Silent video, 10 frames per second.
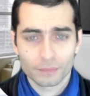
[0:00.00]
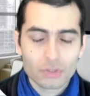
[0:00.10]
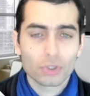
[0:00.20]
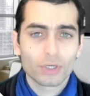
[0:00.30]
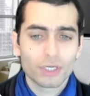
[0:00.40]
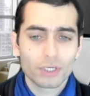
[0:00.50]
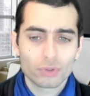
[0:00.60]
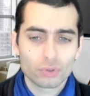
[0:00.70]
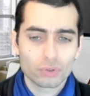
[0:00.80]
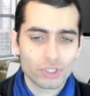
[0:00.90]
So here you
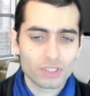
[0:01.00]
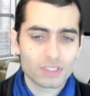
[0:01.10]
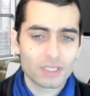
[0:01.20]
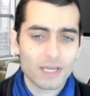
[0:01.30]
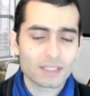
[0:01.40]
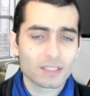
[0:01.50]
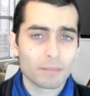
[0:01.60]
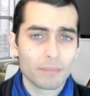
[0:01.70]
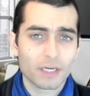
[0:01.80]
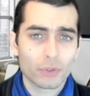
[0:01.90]
should just select
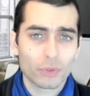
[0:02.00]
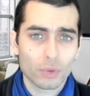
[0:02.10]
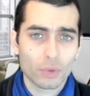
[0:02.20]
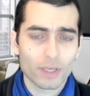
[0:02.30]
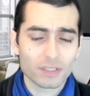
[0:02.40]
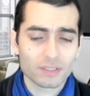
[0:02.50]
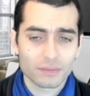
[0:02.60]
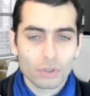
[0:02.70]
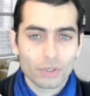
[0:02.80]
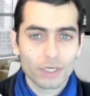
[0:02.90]
make a request.
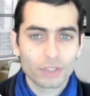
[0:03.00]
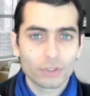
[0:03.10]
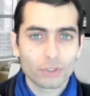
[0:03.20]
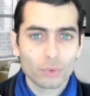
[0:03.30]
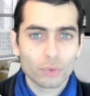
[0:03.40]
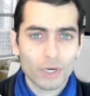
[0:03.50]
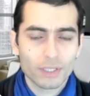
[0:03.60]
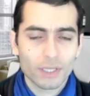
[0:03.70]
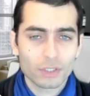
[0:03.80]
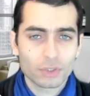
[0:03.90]
Here the URL
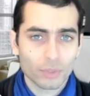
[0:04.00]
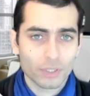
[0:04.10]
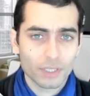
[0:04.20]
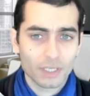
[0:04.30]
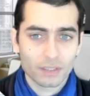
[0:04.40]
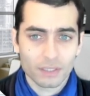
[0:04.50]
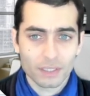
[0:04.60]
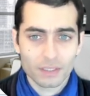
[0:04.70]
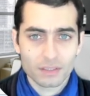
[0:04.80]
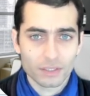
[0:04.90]
that we need
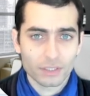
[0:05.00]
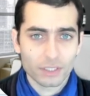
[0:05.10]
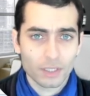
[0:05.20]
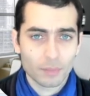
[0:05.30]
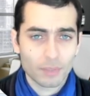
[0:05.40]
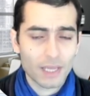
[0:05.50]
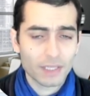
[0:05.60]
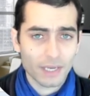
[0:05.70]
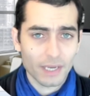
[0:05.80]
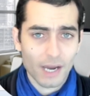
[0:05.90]
is the Blend
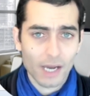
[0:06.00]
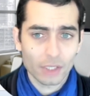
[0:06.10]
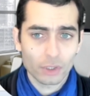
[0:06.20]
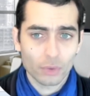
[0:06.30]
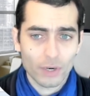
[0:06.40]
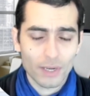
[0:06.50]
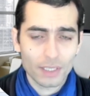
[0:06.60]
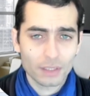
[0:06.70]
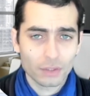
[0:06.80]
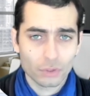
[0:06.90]
AI
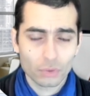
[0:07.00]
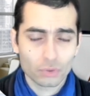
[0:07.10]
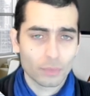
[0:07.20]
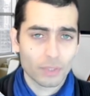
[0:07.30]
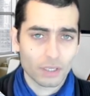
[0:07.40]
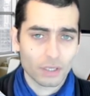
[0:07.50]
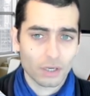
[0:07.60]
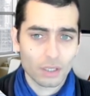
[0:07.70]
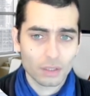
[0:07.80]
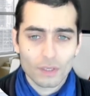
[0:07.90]
URL, to make a
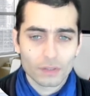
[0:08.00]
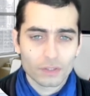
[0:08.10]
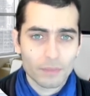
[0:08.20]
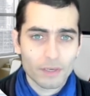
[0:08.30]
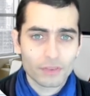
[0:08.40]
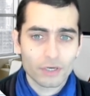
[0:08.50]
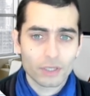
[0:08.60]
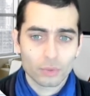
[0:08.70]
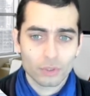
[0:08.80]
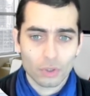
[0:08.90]
call. The method
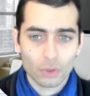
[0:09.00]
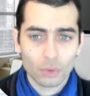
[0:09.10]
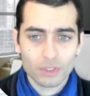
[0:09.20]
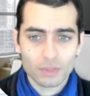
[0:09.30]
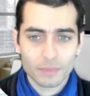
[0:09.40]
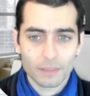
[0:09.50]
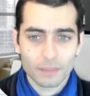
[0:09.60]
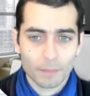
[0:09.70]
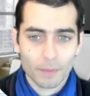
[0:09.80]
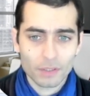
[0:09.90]
will always be
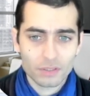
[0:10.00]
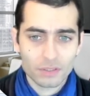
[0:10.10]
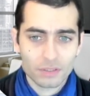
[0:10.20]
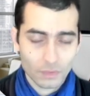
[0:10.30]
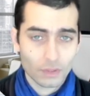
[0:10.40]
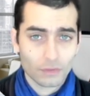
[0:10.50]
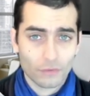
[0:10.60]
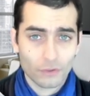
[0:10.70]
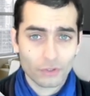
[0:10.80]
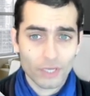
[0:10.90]
post. For
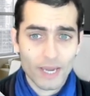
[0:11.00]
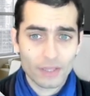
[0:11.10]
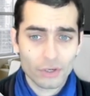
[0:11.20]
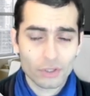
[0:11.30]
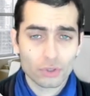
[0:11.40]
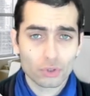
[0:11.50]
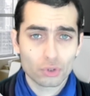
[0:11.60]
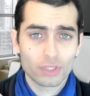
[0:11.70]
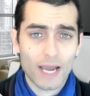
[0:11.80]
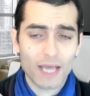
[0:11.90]
the headers, you should
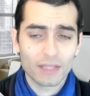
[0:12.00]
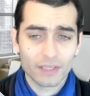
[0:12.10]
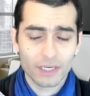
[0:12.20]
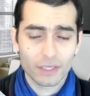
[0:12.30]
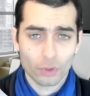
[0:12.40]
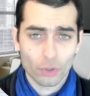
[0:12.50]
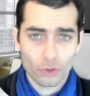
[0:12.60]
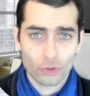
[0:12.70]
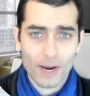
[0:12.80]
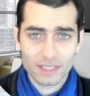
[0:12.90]
add here
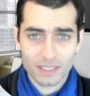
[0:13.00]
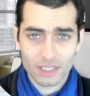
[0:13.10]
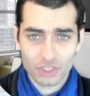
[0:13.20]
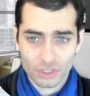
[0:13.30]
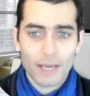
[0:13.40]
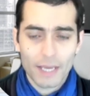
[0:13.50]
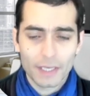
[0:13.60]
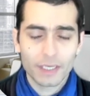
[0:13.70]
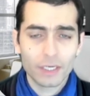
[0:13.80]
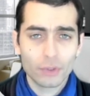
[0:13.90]
authorization, and
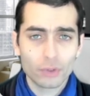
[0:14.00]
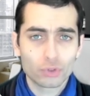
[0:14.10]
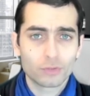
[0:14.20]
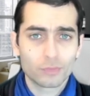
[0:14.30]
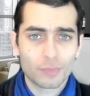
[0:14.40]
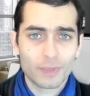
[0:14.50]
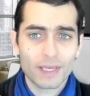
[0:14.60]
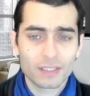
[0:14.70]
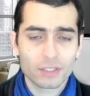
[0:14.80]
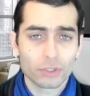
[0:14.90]
here you should
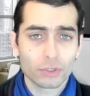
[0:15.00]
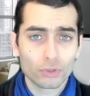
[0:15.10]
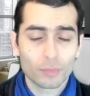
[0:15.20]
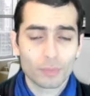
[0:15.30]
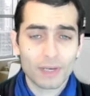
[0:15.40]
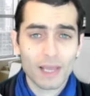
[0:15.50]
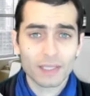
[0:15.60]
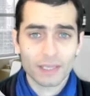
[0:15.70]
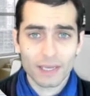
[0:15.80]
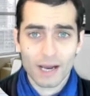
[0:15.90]
place your Blend
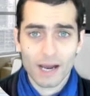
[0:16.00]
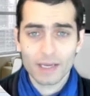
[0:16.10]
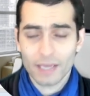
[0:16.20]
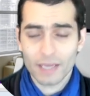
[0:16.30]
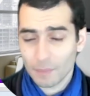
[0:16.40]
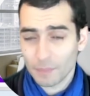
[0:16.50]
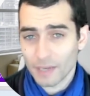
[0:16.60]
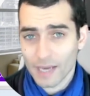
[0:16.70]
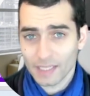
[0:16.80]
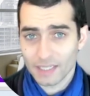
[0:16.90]
AI
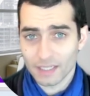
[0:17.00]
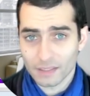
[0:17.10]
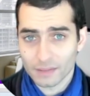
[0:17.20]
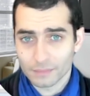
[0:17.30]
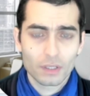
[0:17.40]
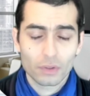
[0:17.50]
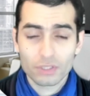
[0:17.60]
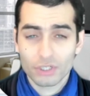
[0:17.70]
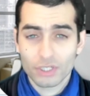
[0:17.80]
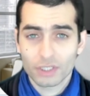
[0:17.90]
API key.
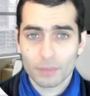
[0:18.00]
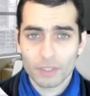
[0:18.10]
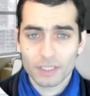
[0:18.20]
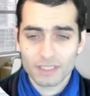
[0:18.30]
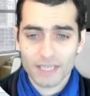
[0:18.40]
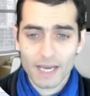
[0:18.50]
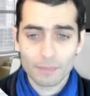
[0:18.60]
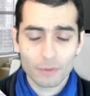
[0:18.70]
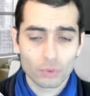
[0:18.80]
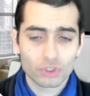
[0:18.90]
Concerning the body type,
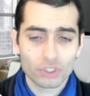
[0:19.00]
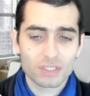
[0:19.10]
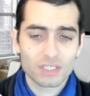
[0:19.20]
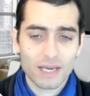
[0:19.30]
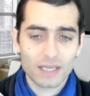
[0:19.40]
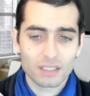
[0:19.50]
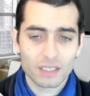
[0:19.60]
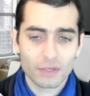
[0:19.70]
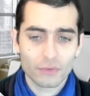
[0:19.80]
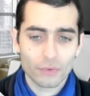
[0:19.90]
you will just select
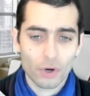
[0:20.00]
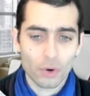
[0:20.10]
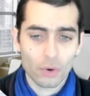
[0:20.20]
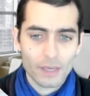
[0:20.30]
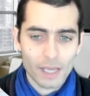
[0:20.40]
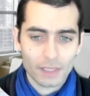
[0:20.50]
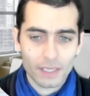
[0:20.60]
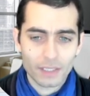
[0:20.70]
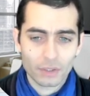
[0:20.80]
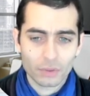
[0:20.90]
here raw, and
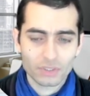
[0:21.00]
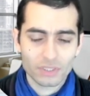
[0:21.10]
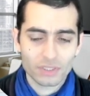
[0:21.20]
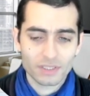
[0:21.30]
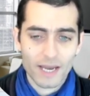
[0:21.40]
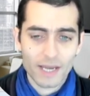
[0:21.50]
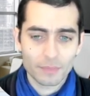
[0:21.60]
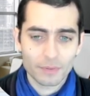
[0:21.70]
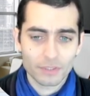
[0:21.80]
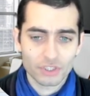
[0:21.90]
then content type
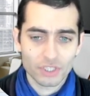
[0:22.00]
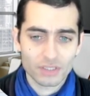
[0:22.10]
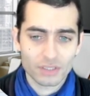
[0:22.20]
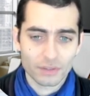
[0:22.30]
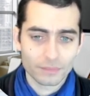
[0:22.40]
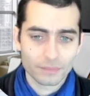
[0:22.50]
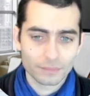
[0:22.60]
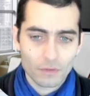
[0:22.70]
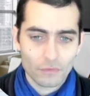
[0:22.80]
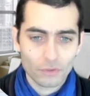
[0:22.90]
JSON.
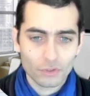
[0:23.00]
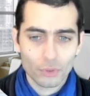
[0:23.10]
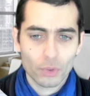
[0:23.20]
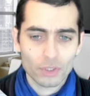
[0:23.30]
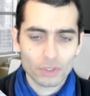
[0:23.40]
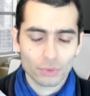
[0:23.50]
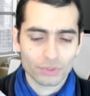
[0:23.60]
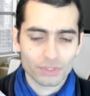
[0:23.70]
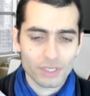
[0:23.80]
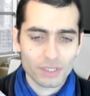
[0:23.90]
For the request
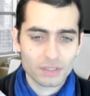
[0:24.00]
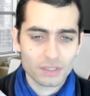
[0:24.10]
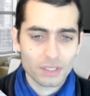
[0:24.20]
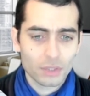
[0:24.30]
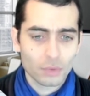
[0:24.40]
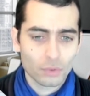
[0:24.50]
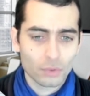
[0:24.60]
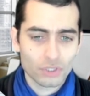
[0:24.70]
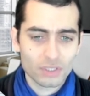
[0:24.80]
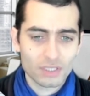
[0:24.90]
content, we will
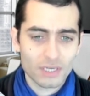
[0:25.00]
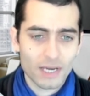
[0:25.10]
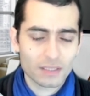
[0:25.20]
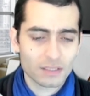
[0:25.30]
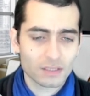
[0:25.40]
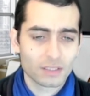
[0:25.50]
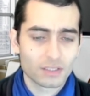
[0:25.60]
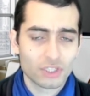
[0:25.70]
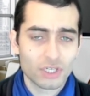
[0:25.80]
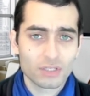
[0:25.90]
just select the
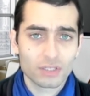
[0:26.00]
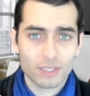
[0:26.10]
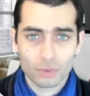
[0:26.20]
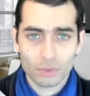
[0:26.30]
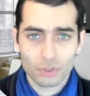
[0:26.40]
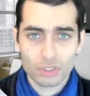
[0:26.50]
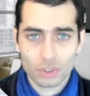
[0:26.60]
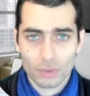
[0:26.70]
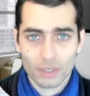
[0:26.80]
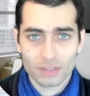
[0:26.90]
JSON that we just
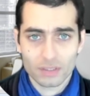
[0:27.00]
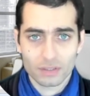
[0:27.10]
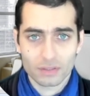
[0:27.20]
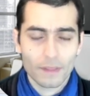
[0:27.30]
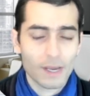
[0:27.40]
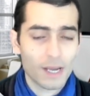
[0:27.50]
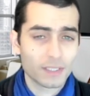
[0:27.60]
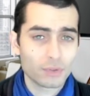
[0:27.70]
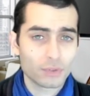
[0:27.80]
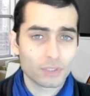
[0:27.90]
created, and then you
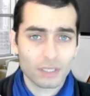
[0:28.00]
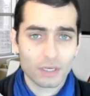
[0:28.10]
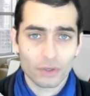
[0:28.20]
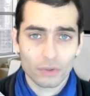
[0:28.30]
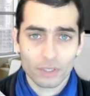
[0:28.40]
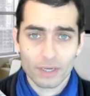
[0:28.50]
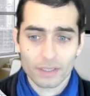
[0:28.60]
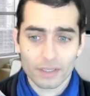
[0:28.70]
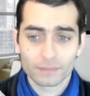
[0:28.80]
click on OK.